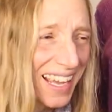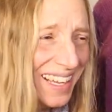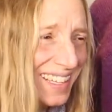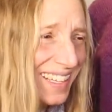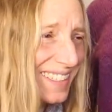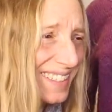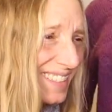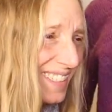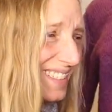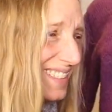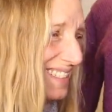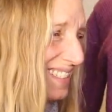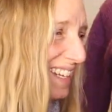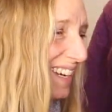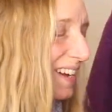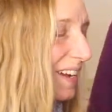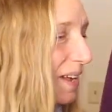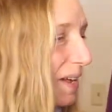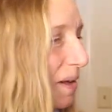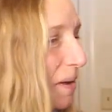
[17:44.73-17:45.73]
I guess I'd
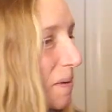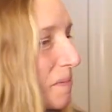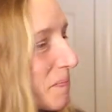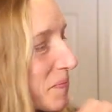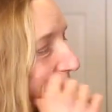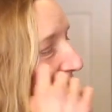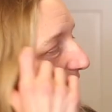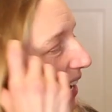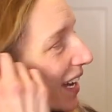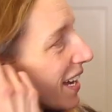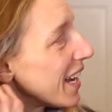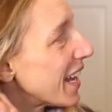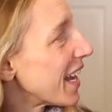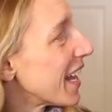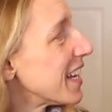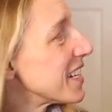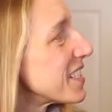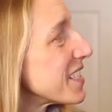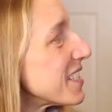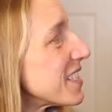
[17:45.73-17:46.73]
say. Uh, and
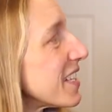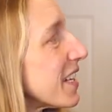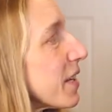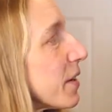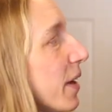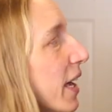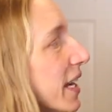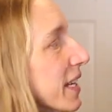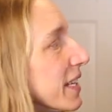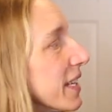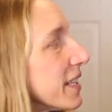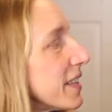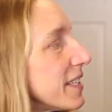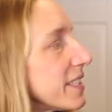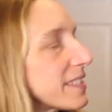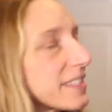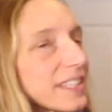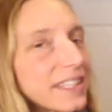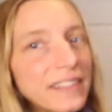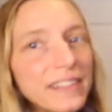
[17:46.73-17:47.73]
I should tell you, I knit
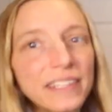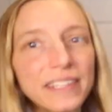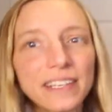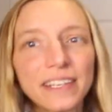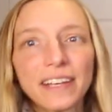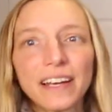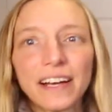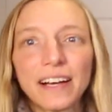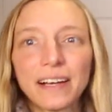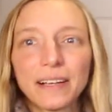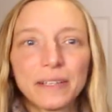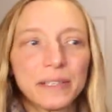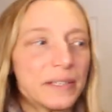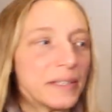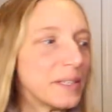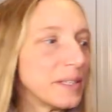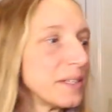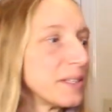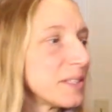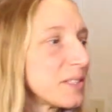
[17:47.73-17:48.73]
this in the uh,
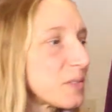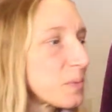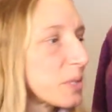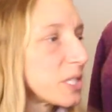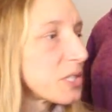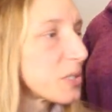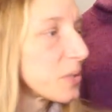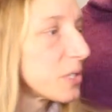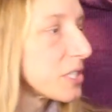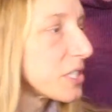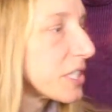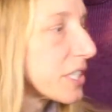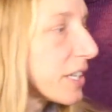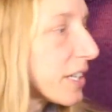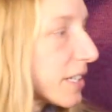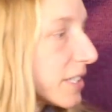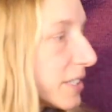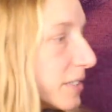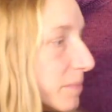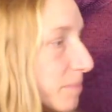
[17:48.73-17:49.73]
SweetGeorgia
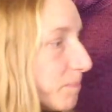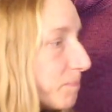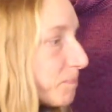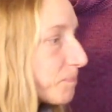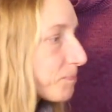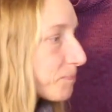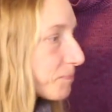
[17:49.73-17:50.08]
yarn